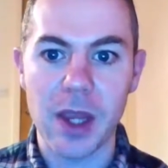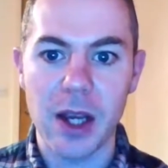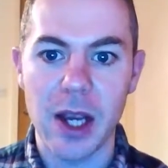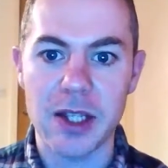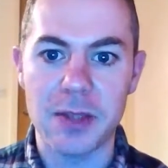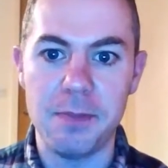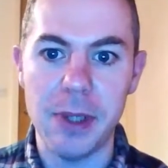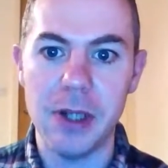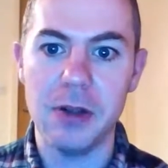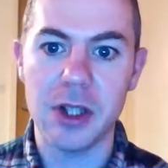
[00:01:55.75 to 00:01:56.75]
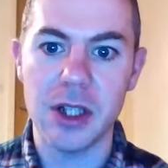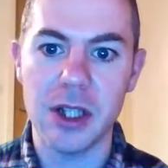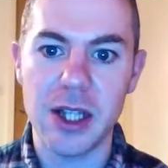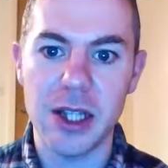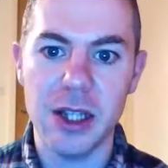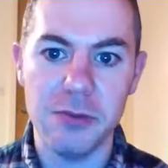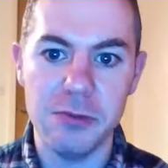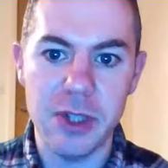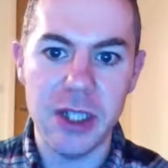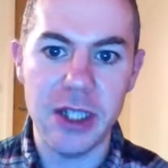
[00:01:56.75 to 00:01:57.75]
It's the thing that
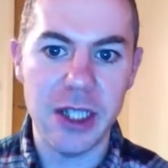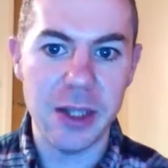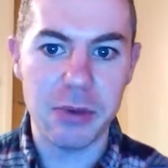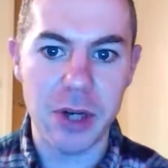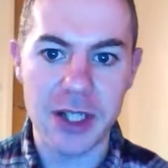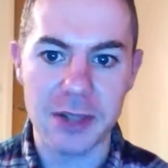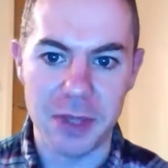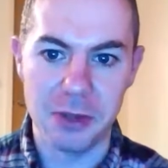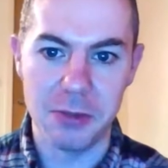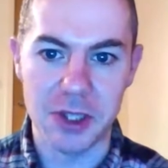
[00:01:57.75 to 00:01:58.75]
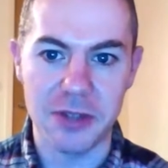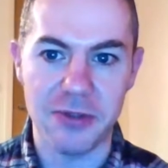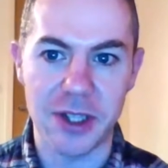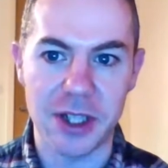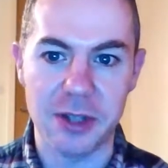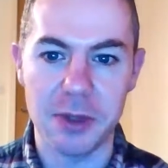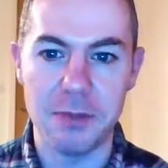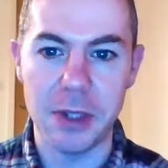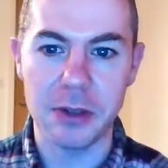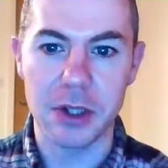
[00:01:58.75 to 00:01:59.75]
really impressed me was the fact that it was
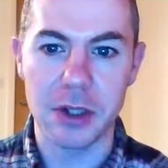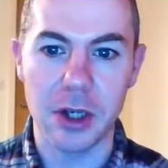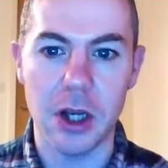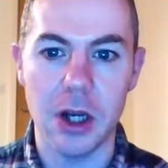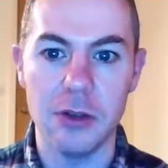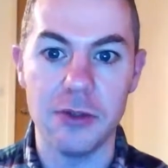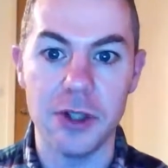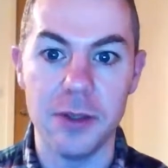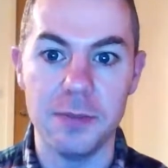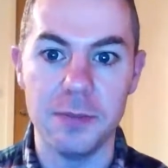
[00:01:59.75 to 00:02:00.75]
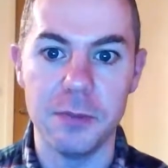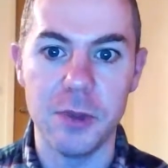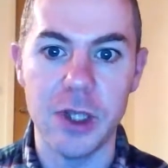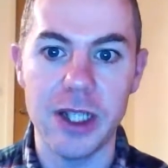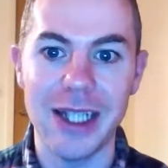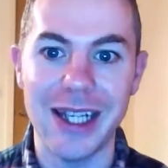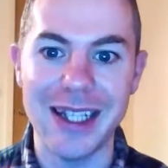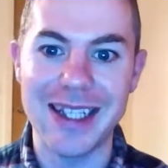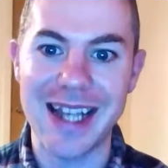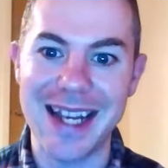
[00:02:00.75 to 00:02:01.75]
built on a lot of really
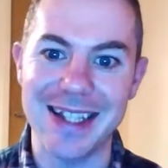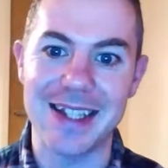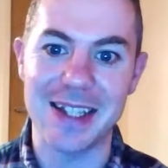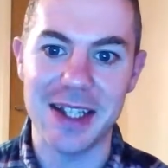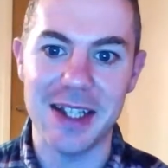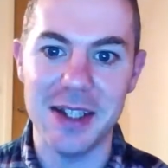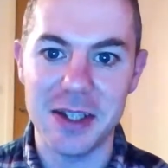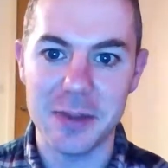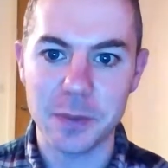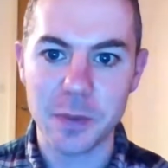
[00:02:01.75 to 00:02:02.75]
intense scenes.